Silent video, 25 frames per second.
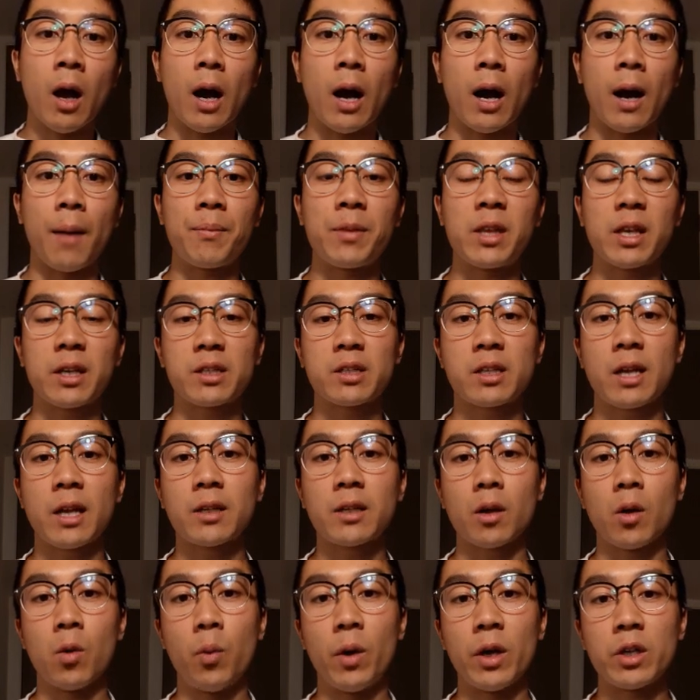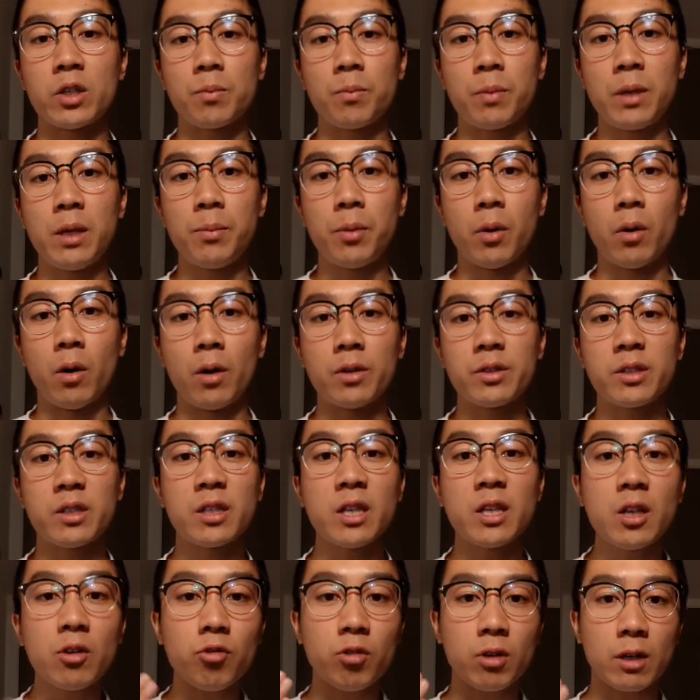The extent at which people
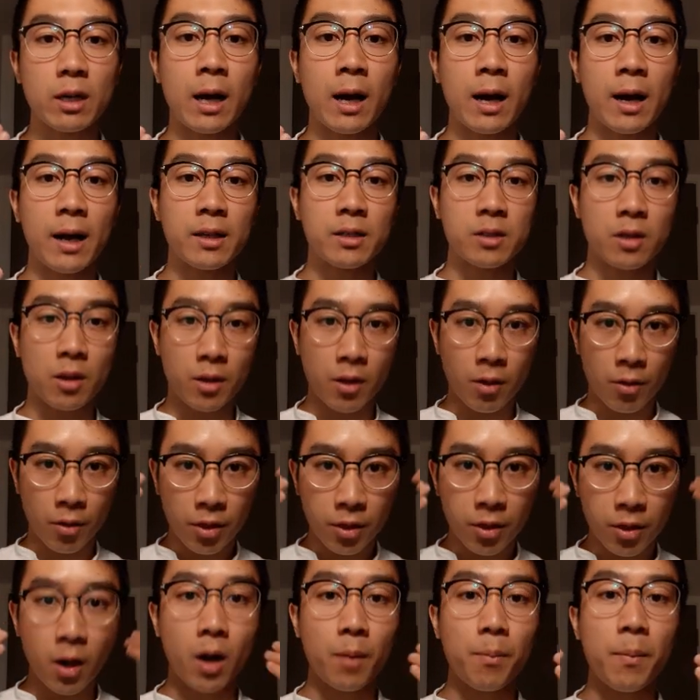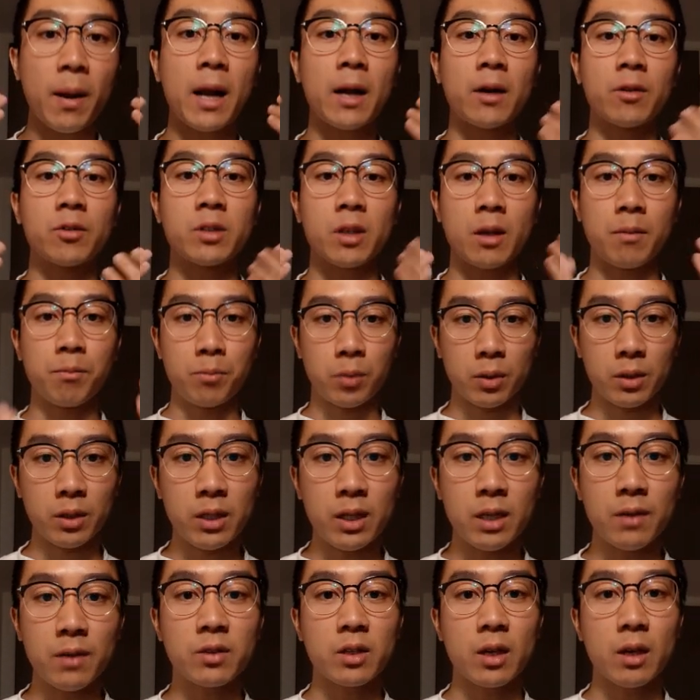synchronize their thought patterns and
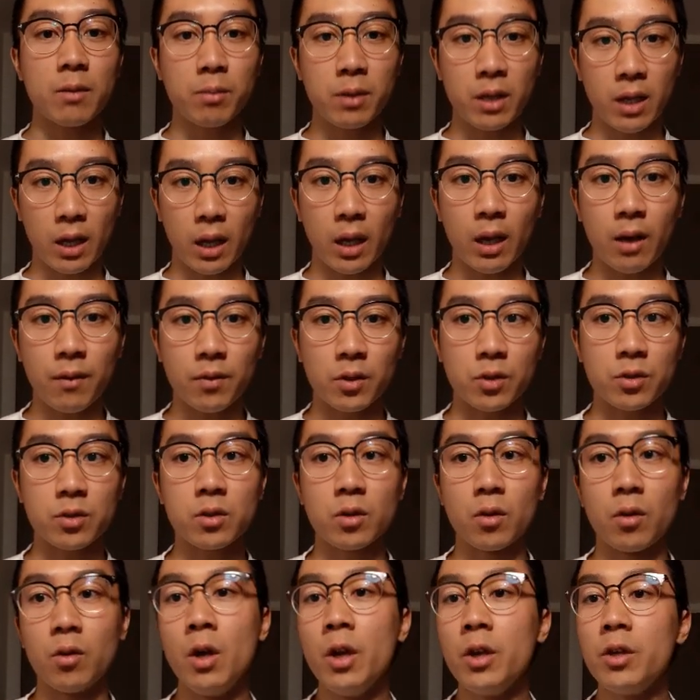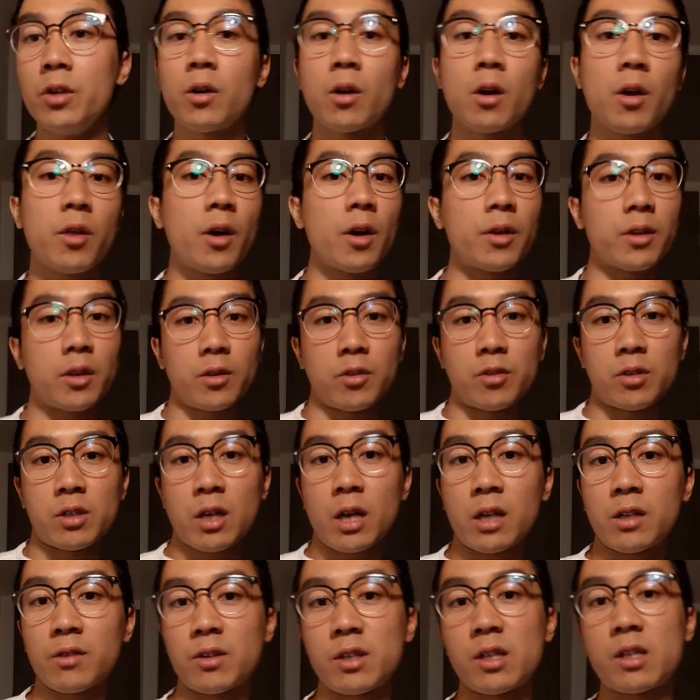beliefs and behaviors. So Jung thought that there's
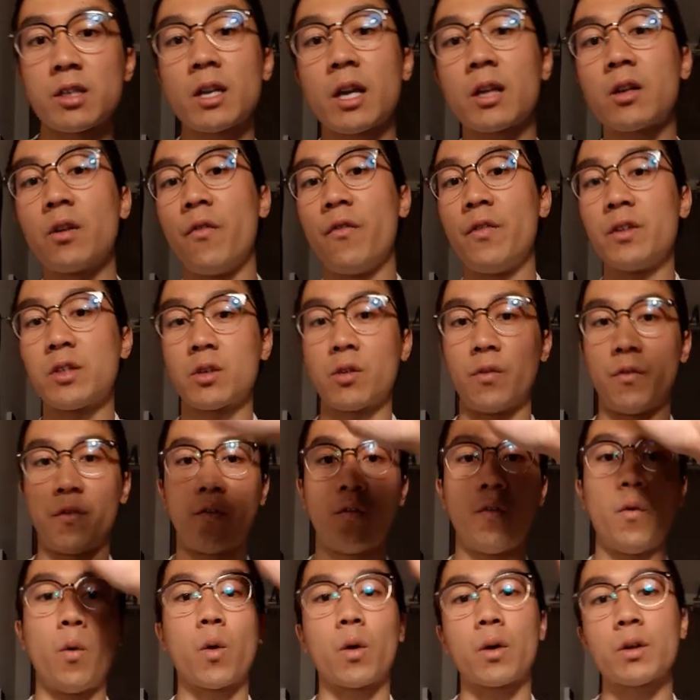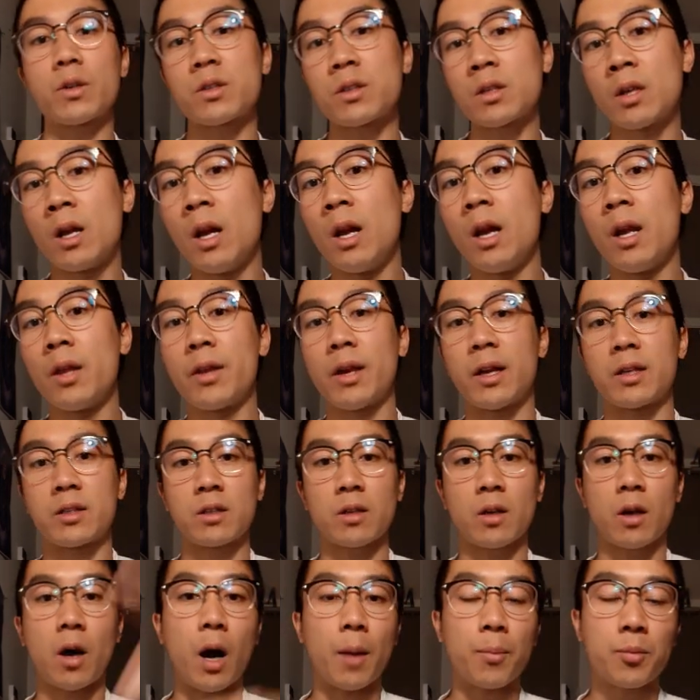kind of this psychophysical force
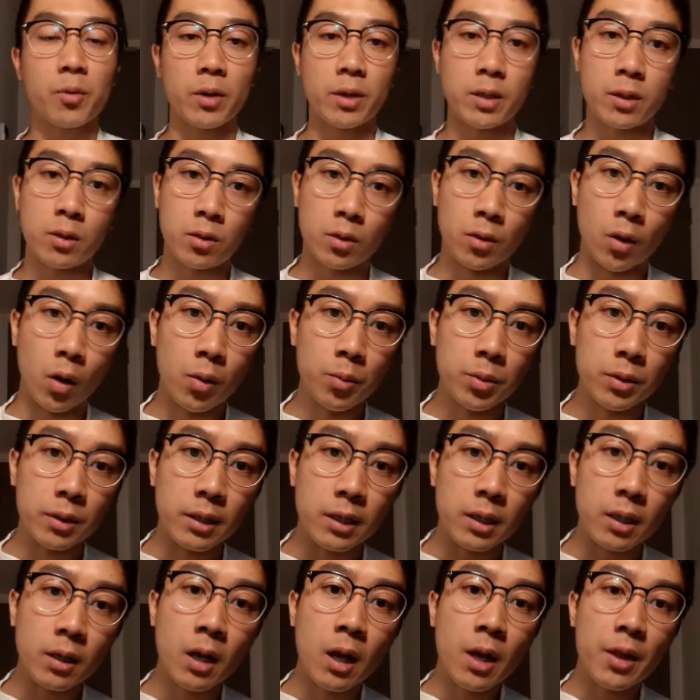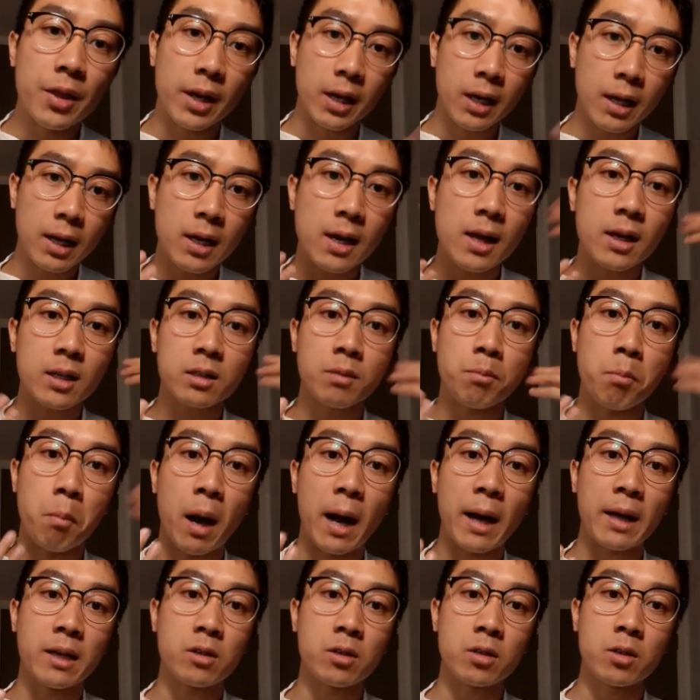that's operating globally that connects
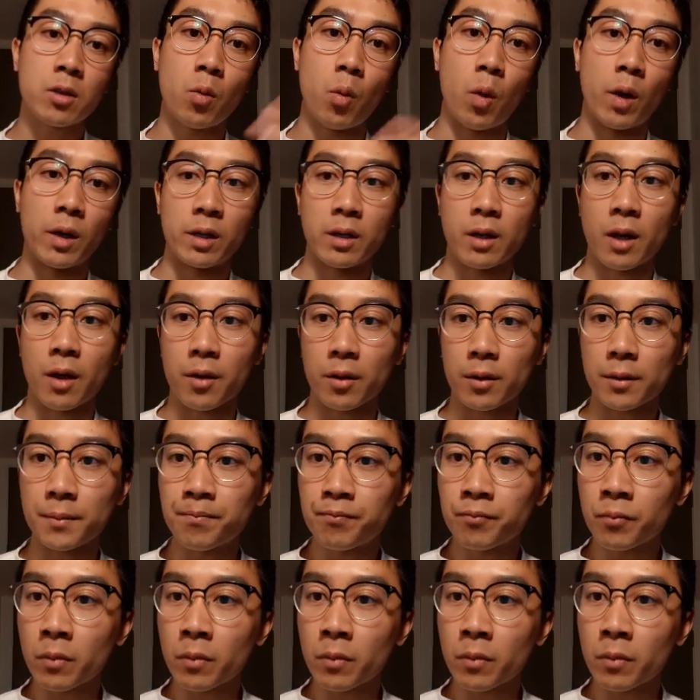minds to one another.